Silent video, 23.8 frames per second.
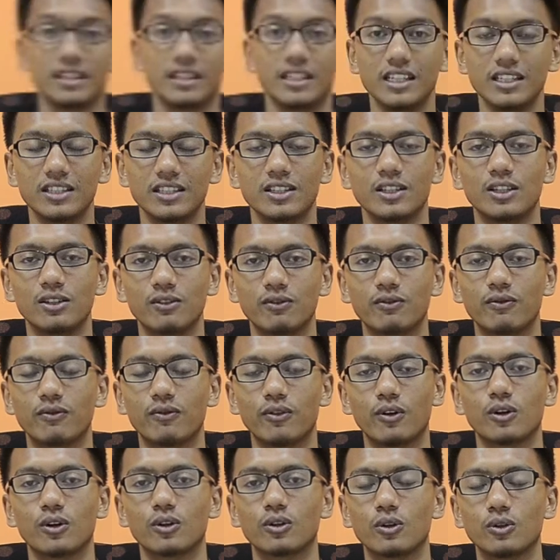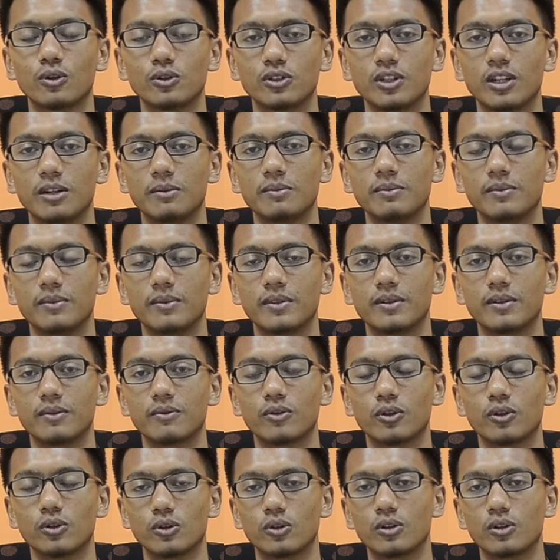This is for close-up
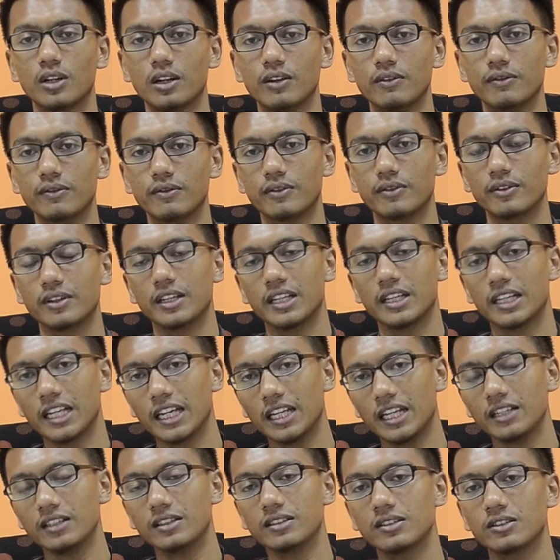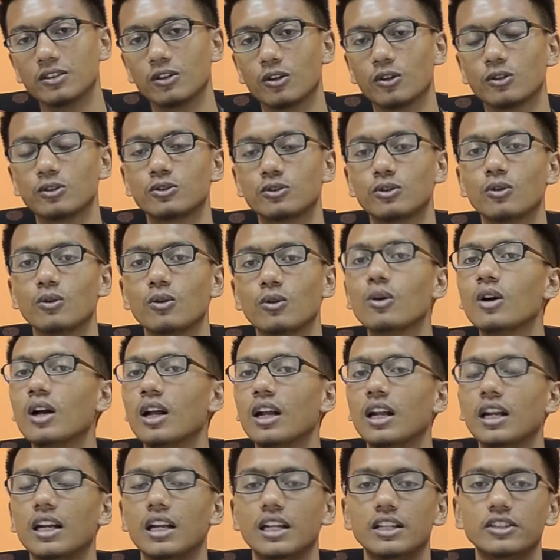photograph and also
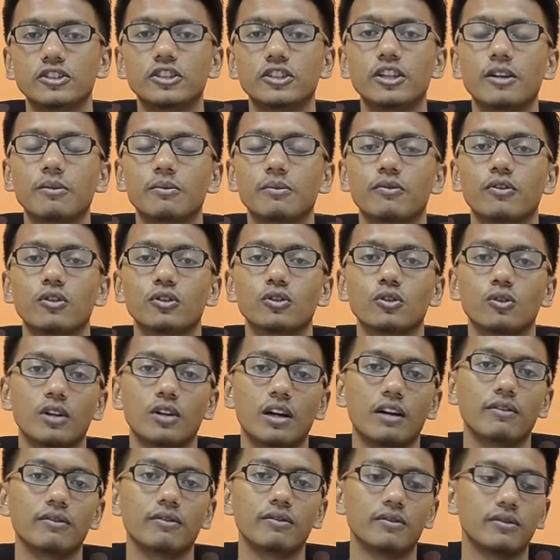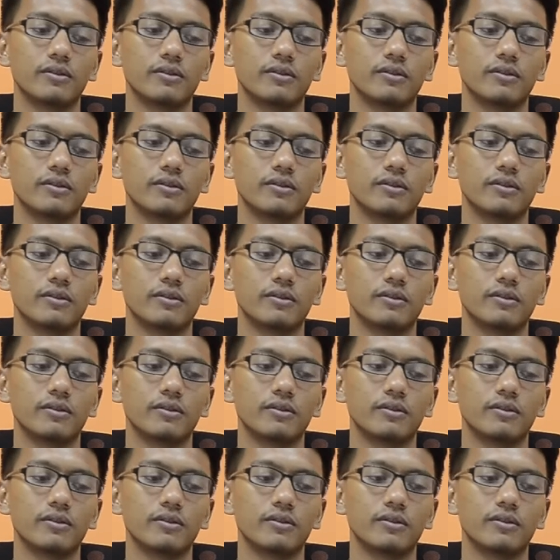landscape photograph.